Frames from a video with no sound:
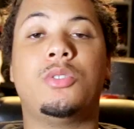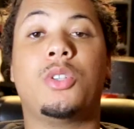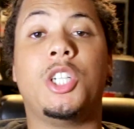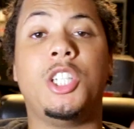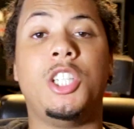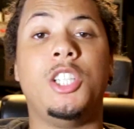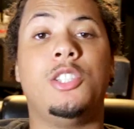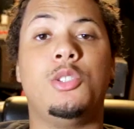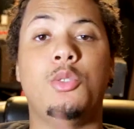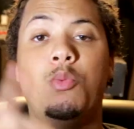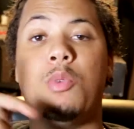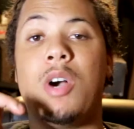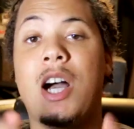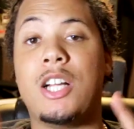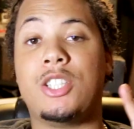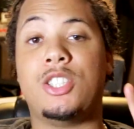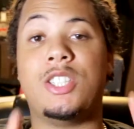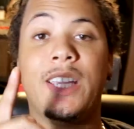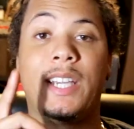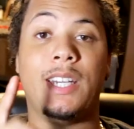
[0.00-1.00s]
Tony D2
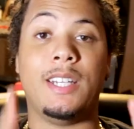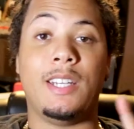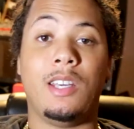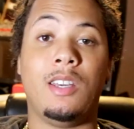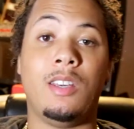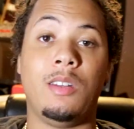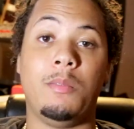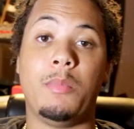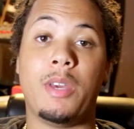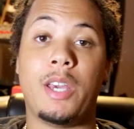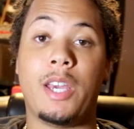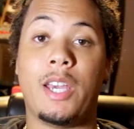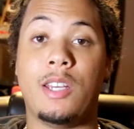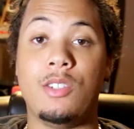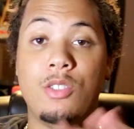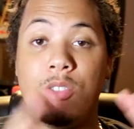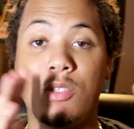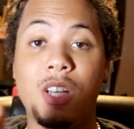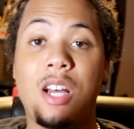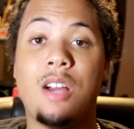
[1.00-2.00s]
Wild checking in
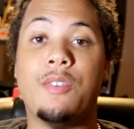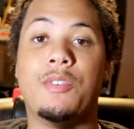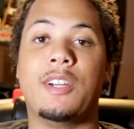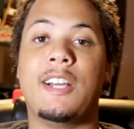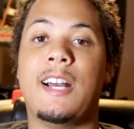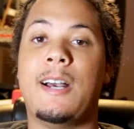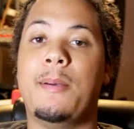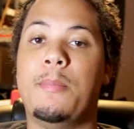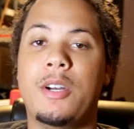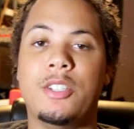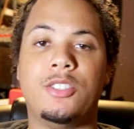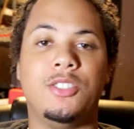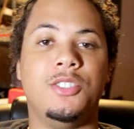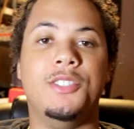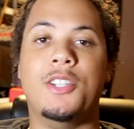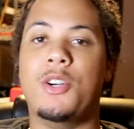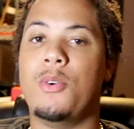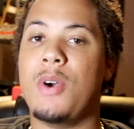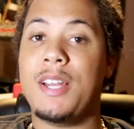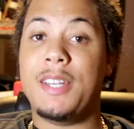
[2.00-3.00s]
man. You thought I forgot about you.
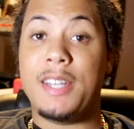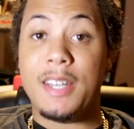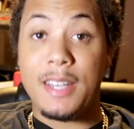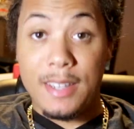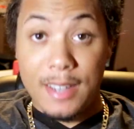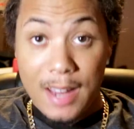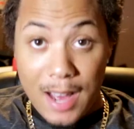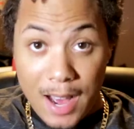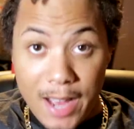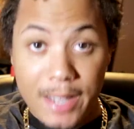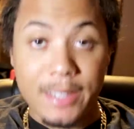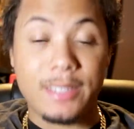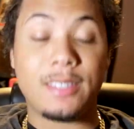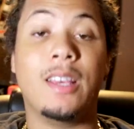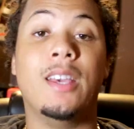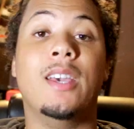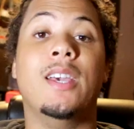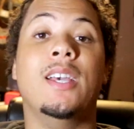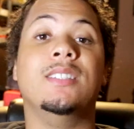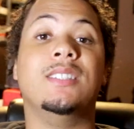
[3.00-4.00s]
No I did not.
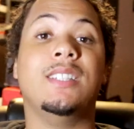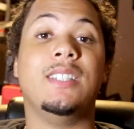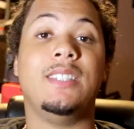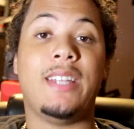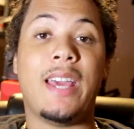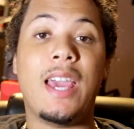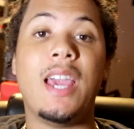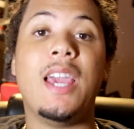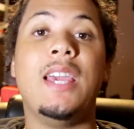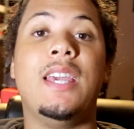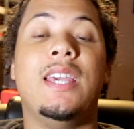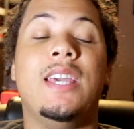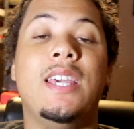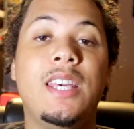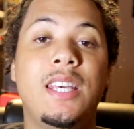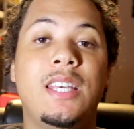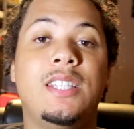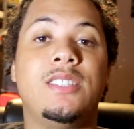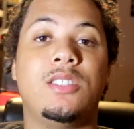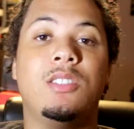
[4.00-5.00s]
Today
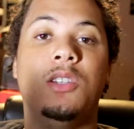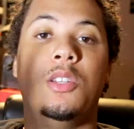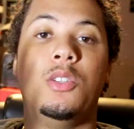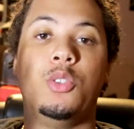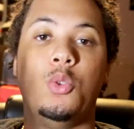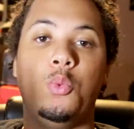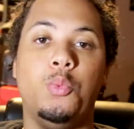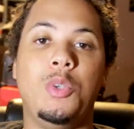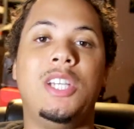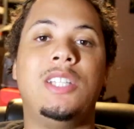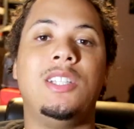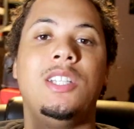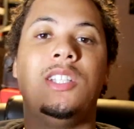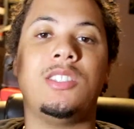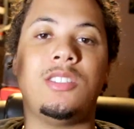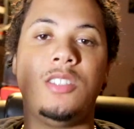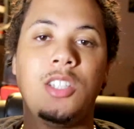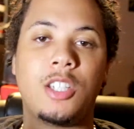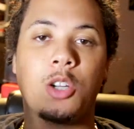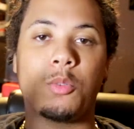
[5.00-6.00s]
is the weekly
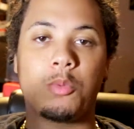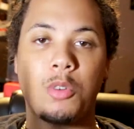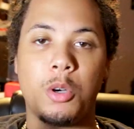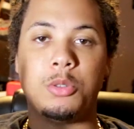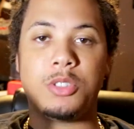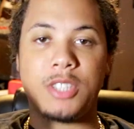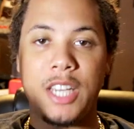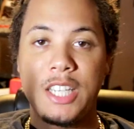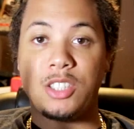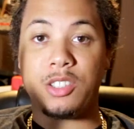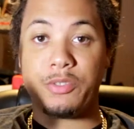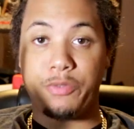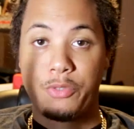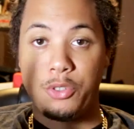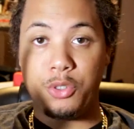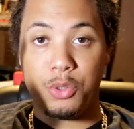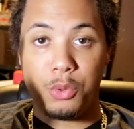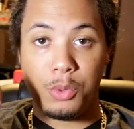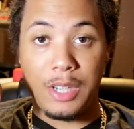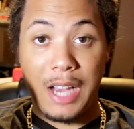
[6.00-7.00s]
sneaker rotation for
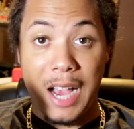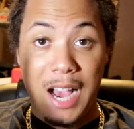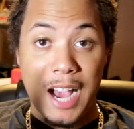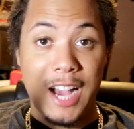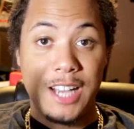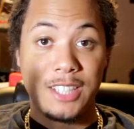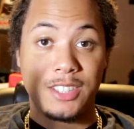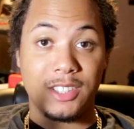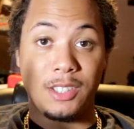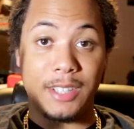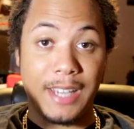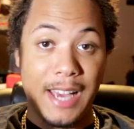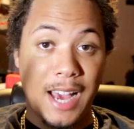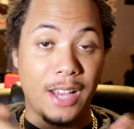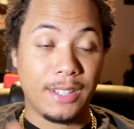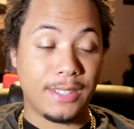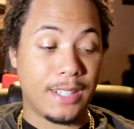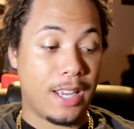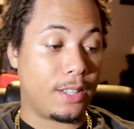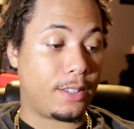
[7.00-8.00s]
you guys and
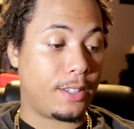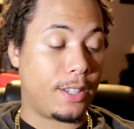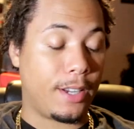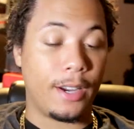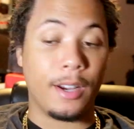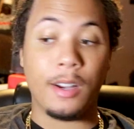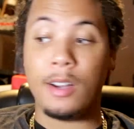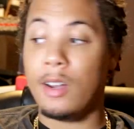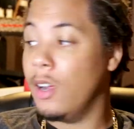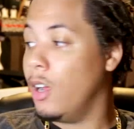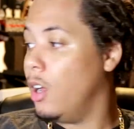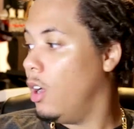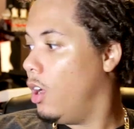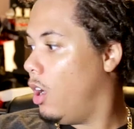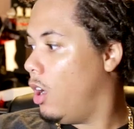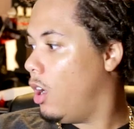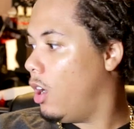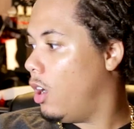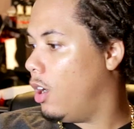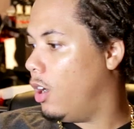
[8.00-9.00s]
gals out there.
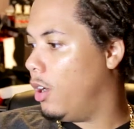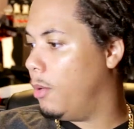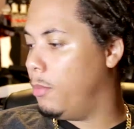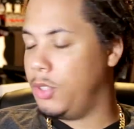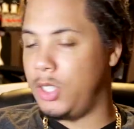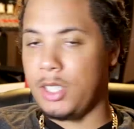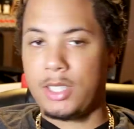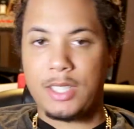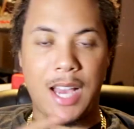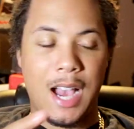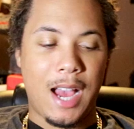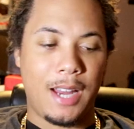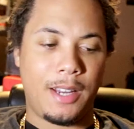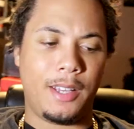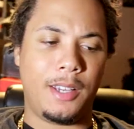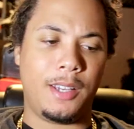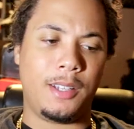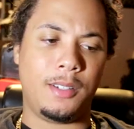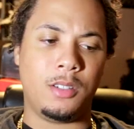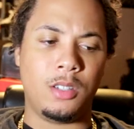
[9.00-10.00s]
Um, just got
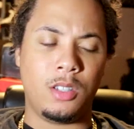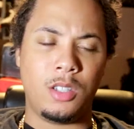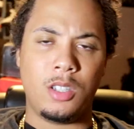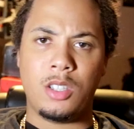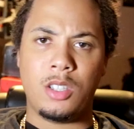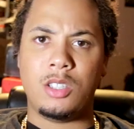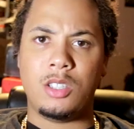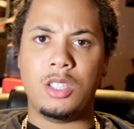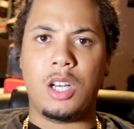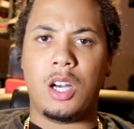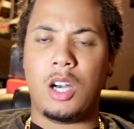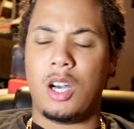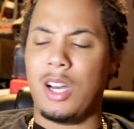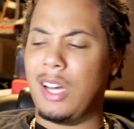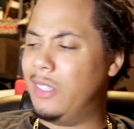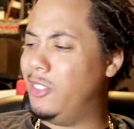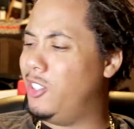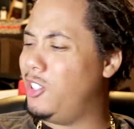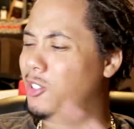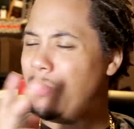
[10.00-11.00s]
in.
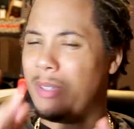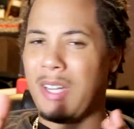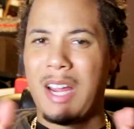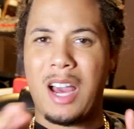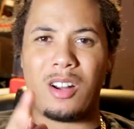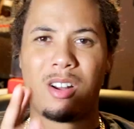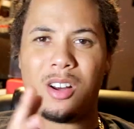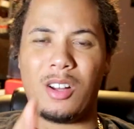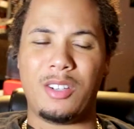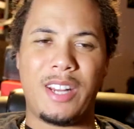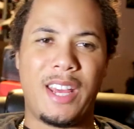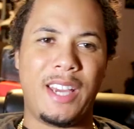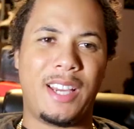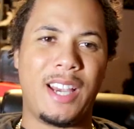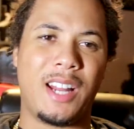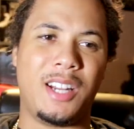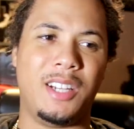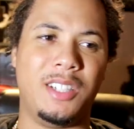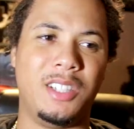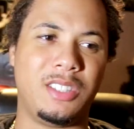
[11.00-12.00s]
Uh, just been out all day
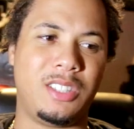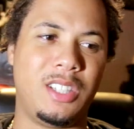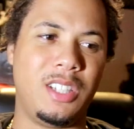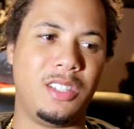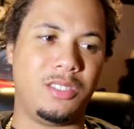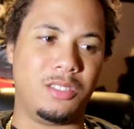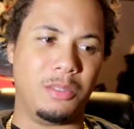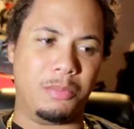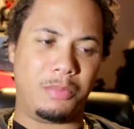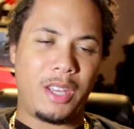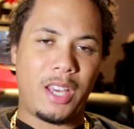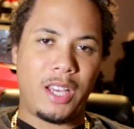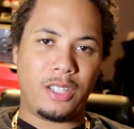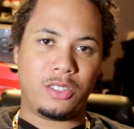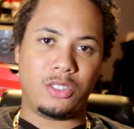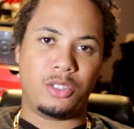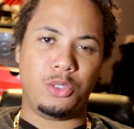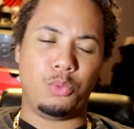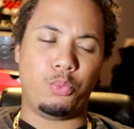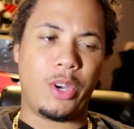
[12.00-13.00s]
kind of just getting some things
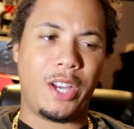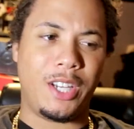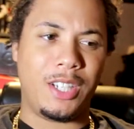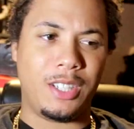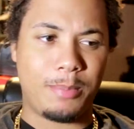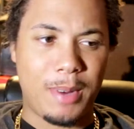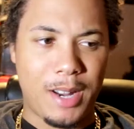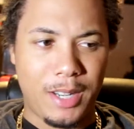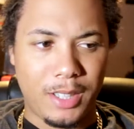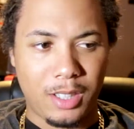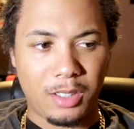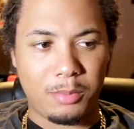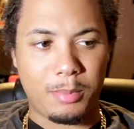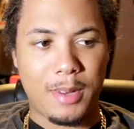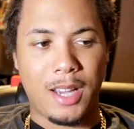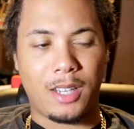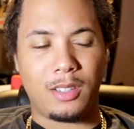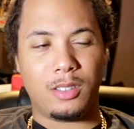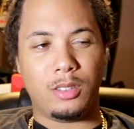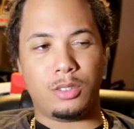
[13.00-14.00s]
situated. About to get
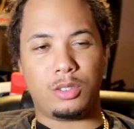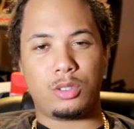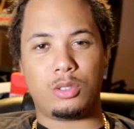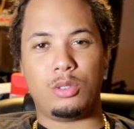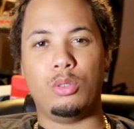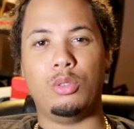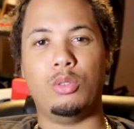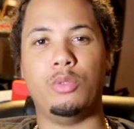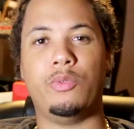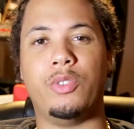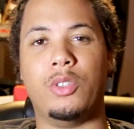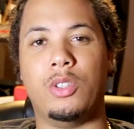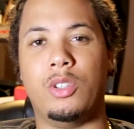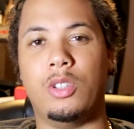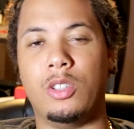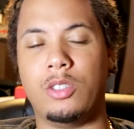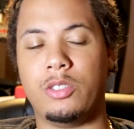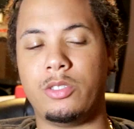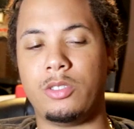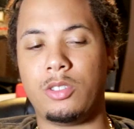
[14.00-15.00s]
back into school for
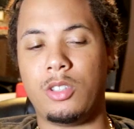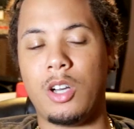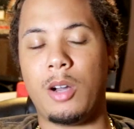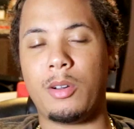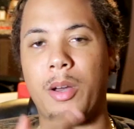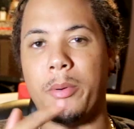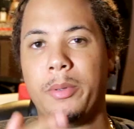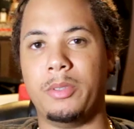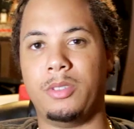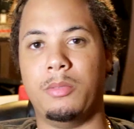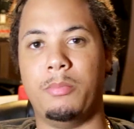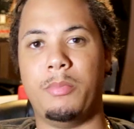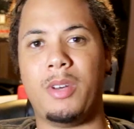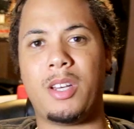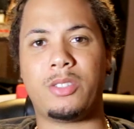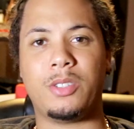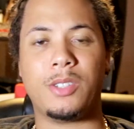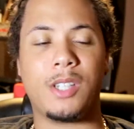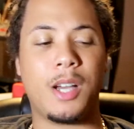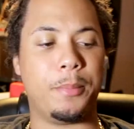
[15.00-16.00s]
this upcoming
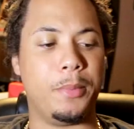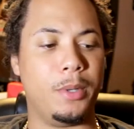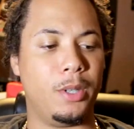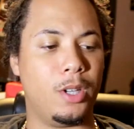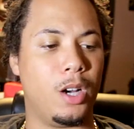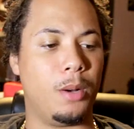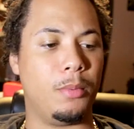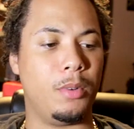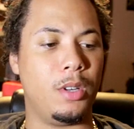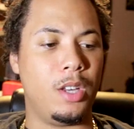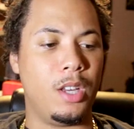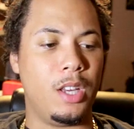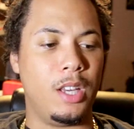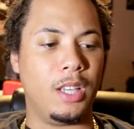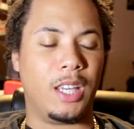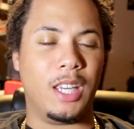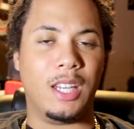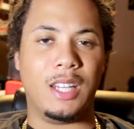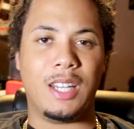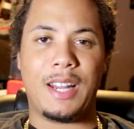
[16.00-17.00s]
semester coming up.
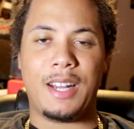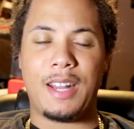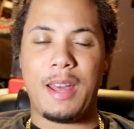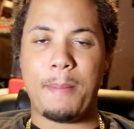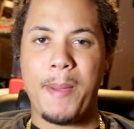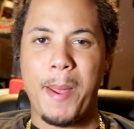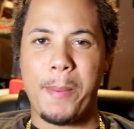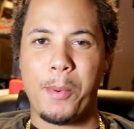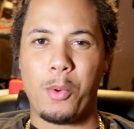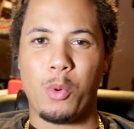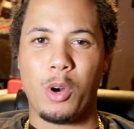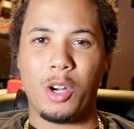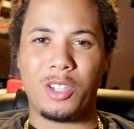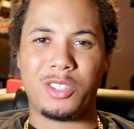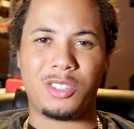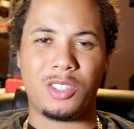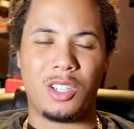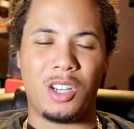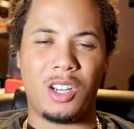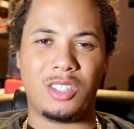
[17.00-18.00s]
Getting out of that paperwork
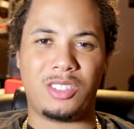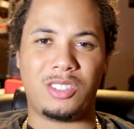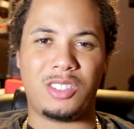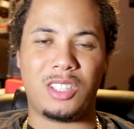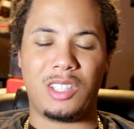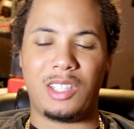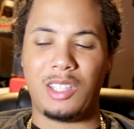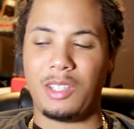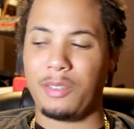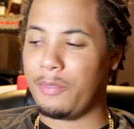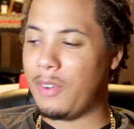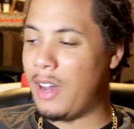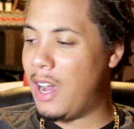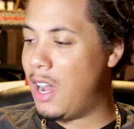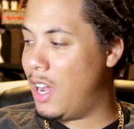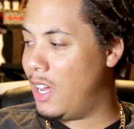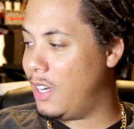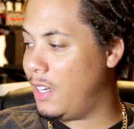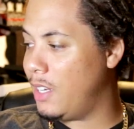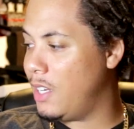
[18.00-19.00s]
uh,
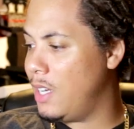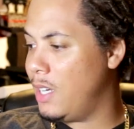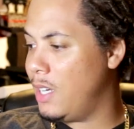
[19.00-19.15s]
solidified.